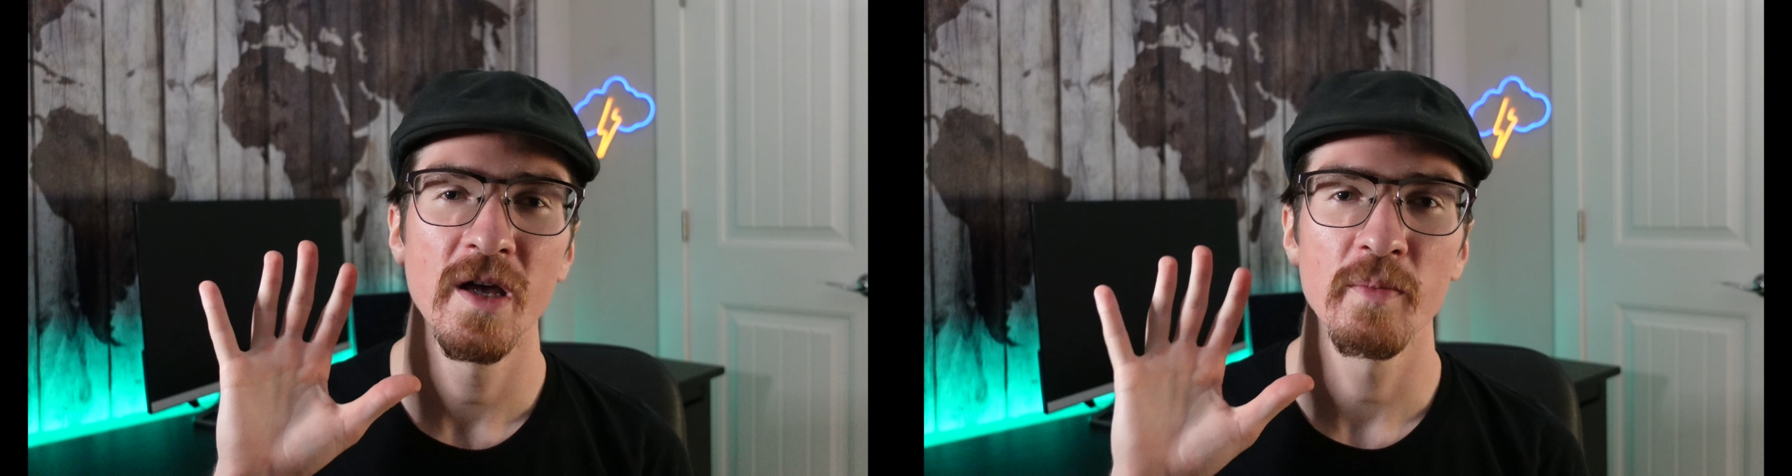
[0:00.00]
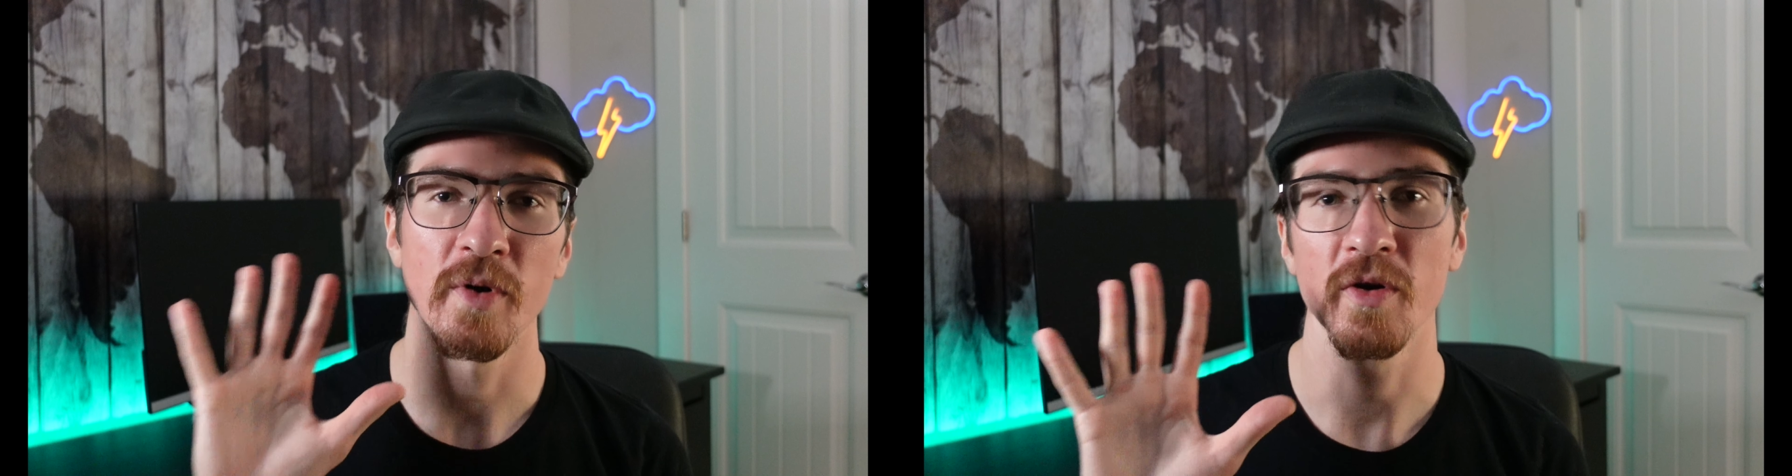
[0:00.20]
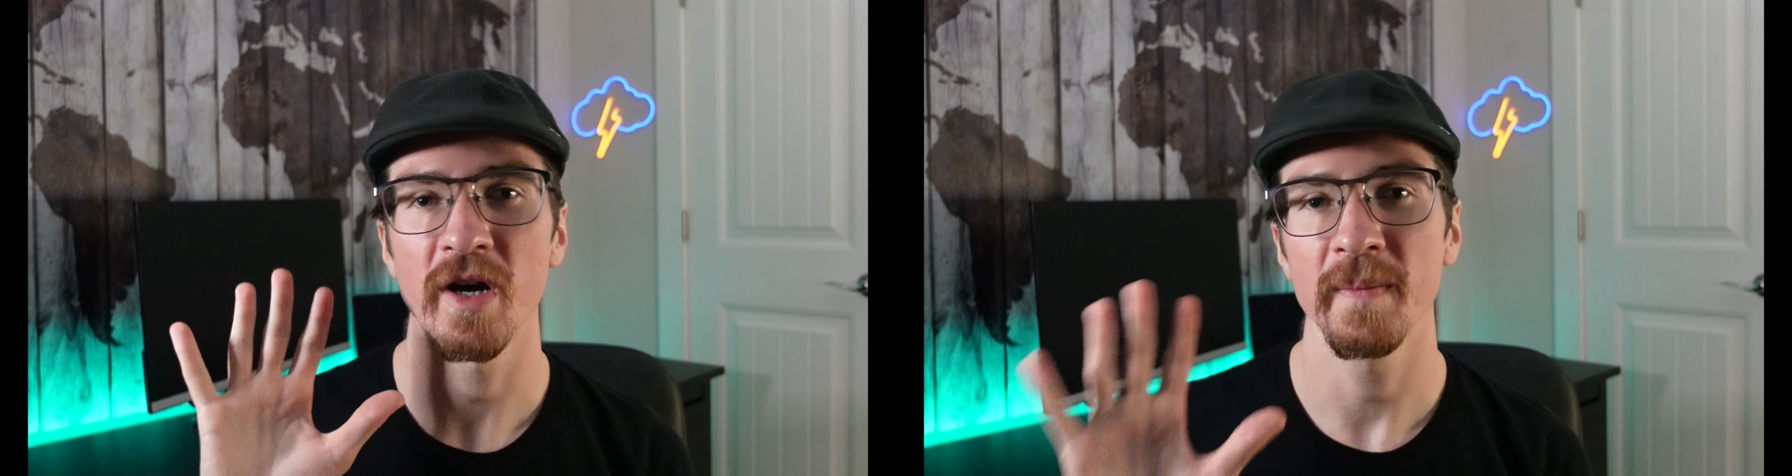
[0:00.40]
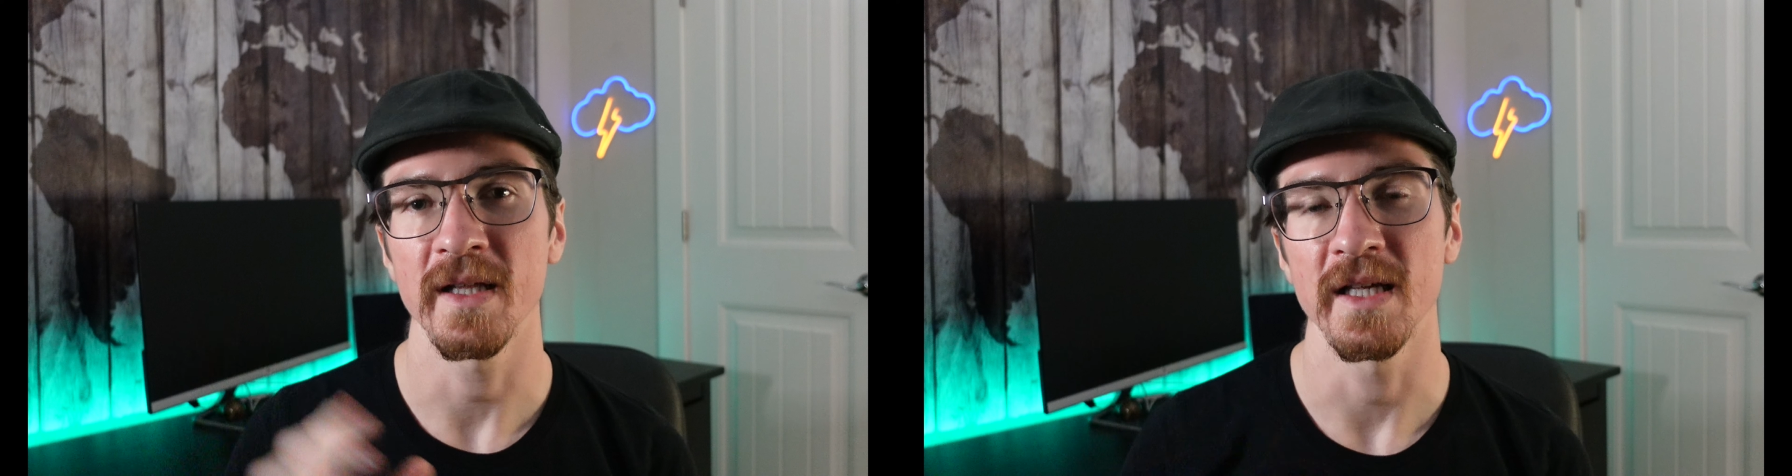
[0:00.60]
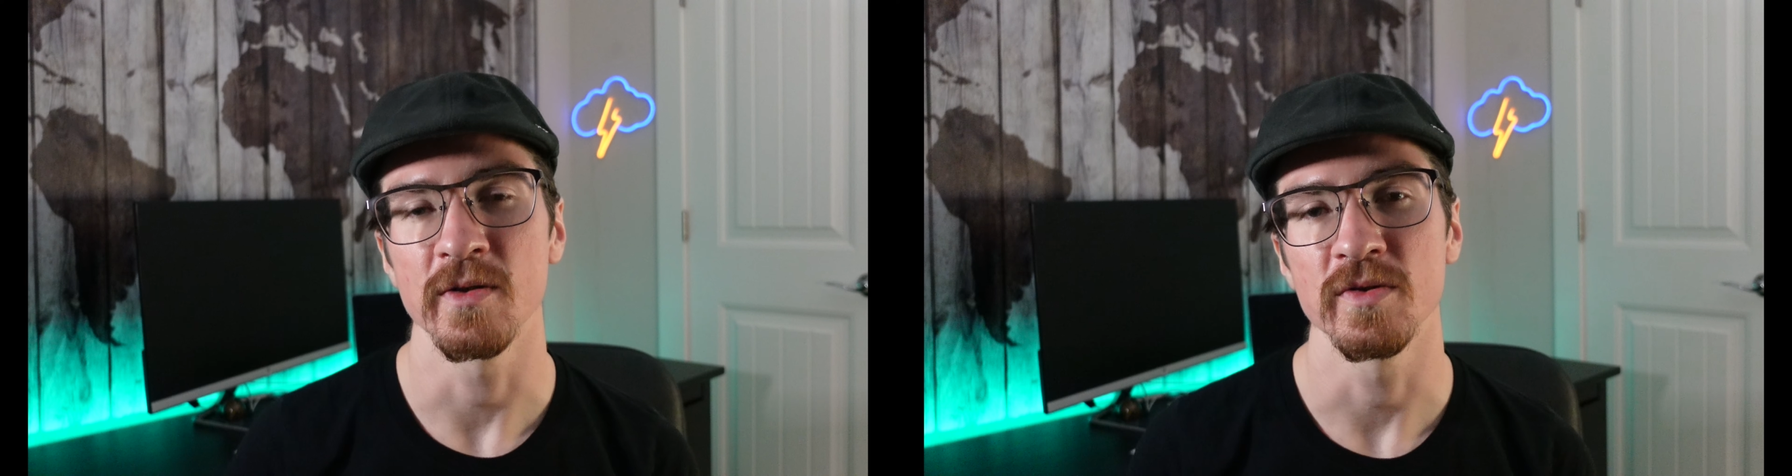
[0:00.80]
programming
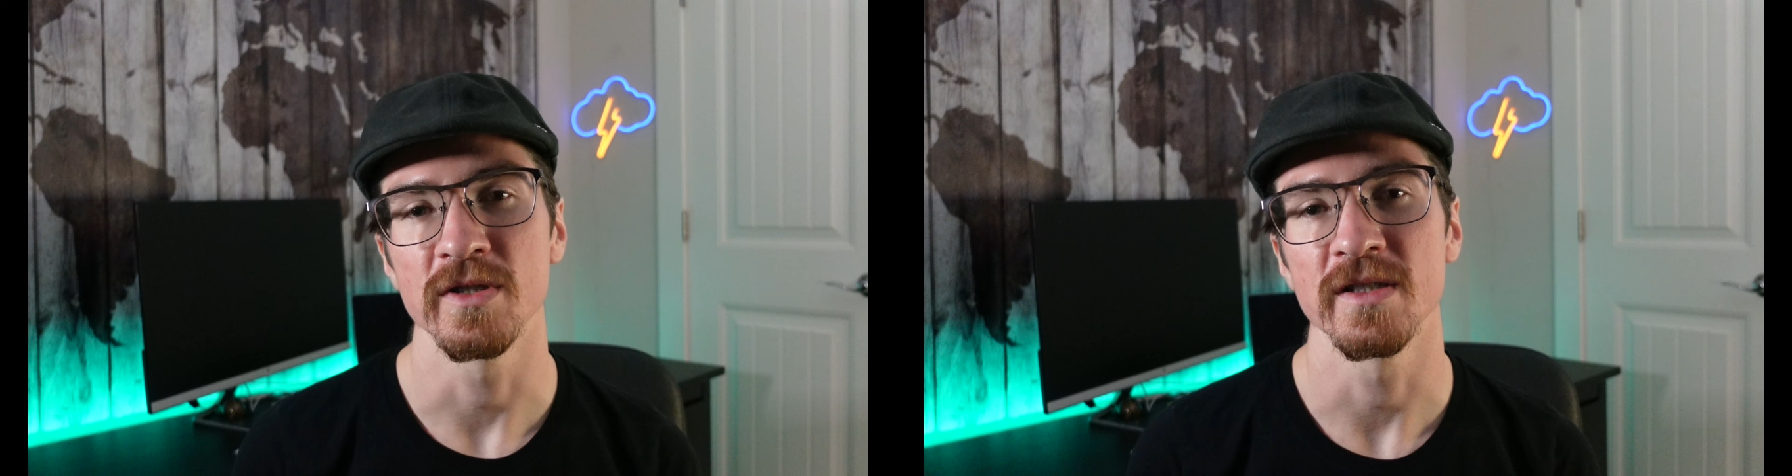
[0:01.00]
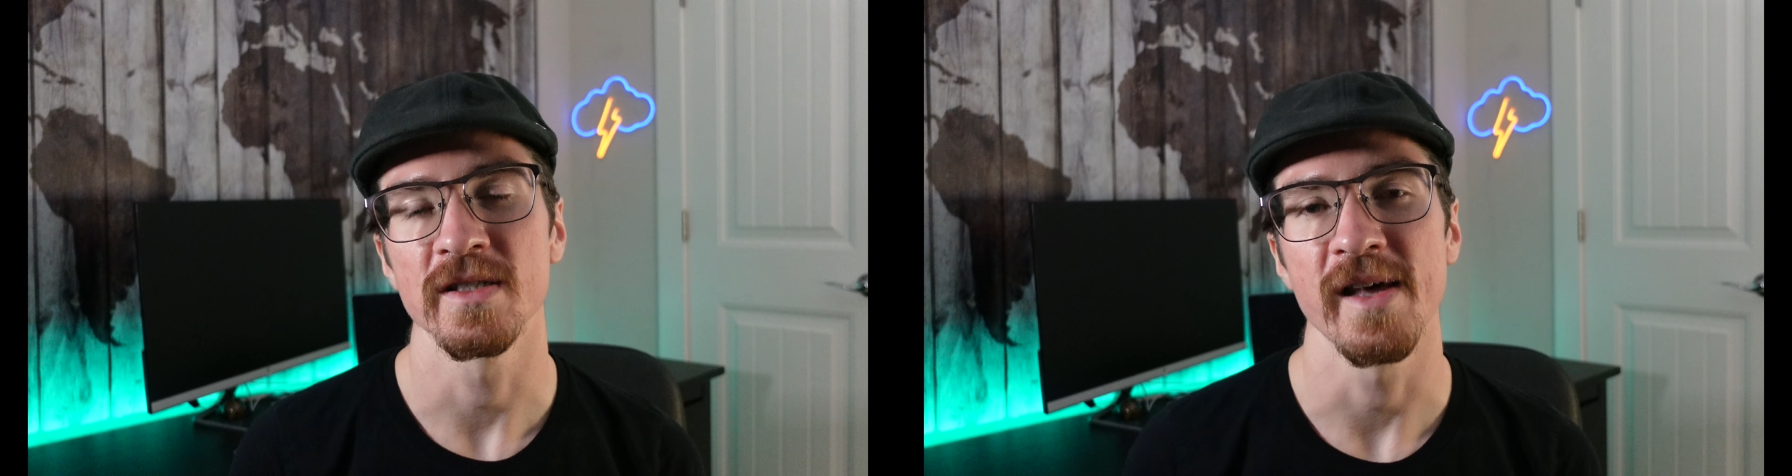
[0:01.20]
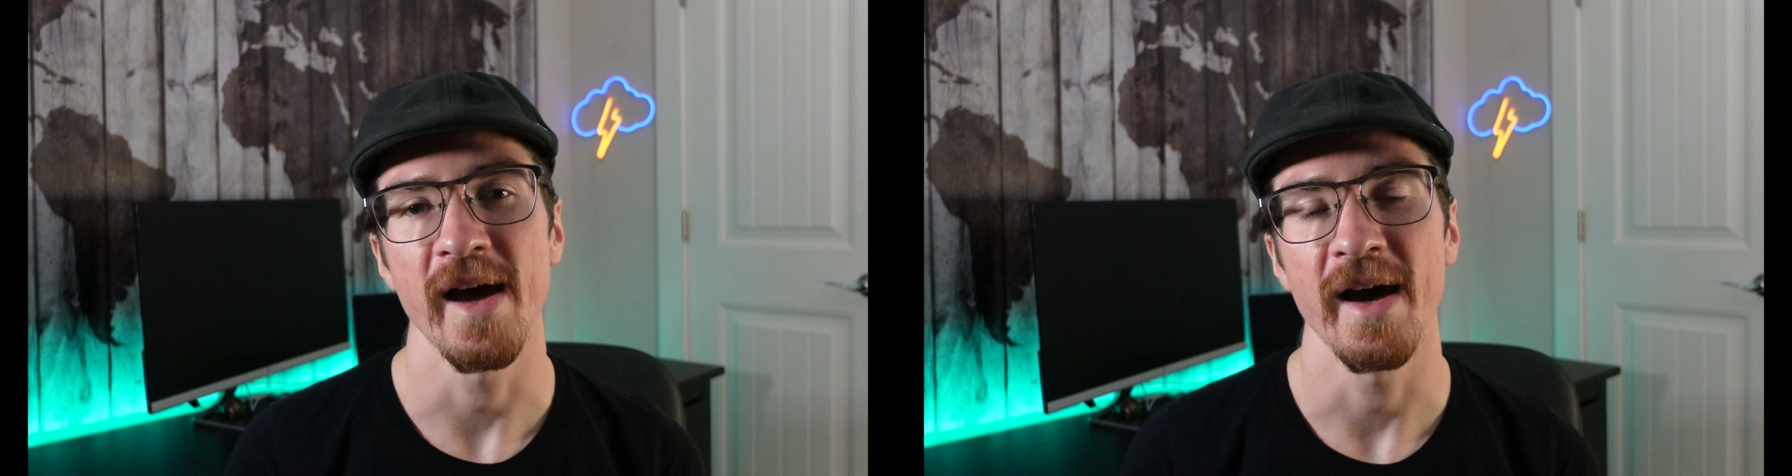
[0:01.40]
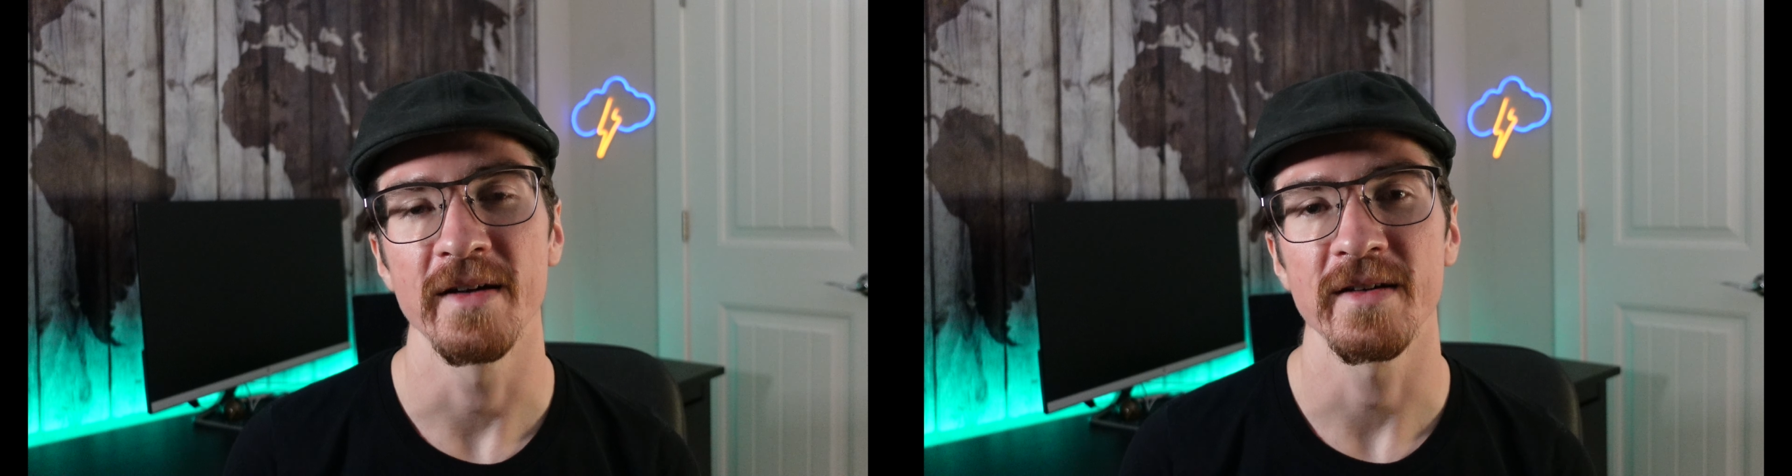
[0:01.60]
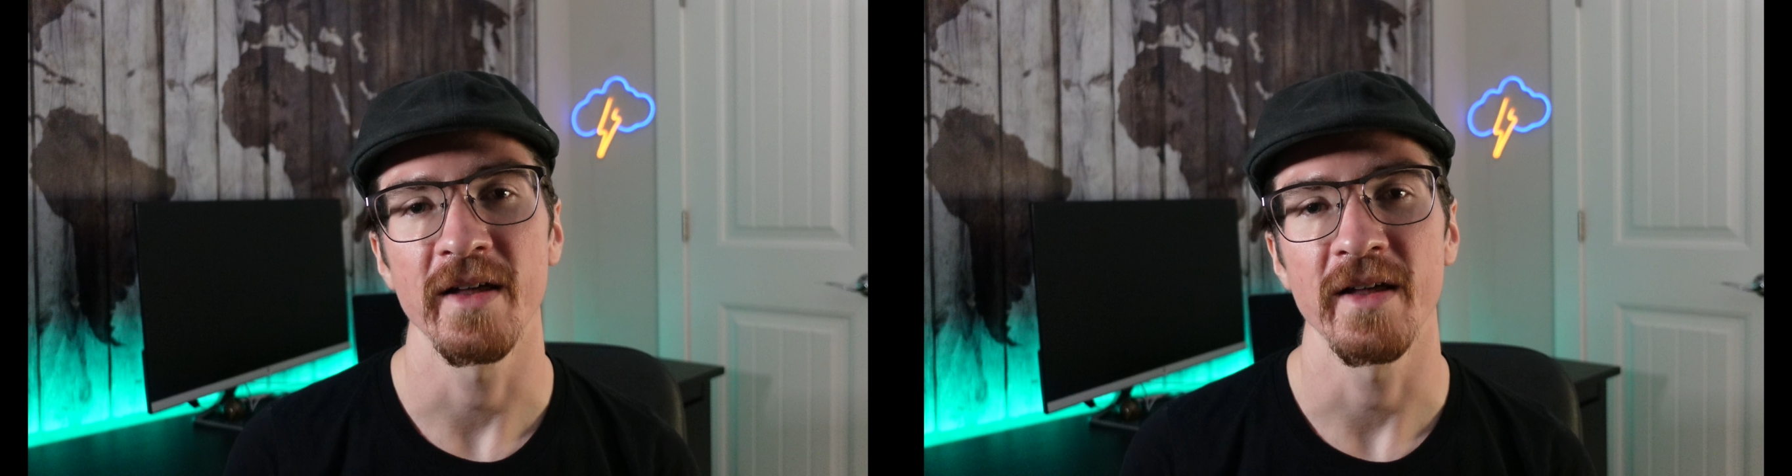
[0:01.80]
languages that